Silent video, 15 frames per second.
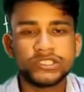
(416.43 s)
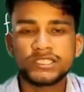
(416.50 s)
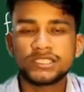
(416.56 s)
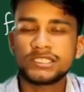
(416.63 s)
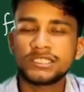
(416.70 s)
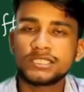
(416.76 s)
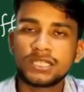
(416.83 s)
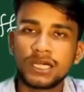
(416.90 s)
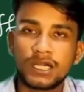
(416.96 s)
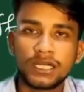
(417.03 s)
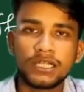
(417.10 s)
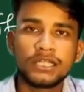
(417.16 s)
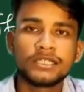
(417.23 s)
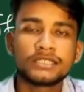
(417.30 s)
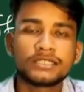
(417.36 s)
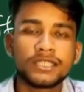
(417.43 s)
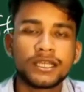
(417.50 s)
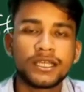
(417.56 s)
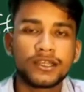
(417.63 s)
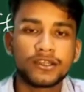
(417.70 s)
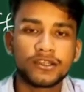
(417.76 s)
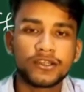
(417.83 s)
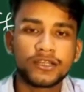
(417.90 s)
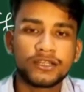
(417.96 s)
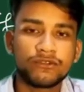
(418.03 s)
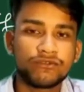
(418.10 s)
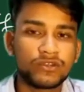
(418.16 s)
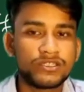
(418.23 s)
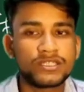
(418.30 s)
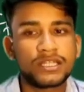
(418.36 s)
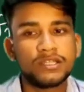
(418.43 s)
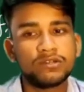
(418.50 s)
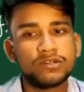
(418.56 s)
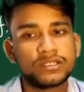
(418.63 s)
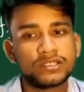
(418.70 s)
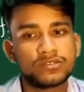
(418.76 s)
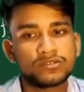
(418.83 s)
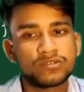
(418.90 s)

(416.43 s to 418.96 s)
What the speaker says: This is a second order differential equation.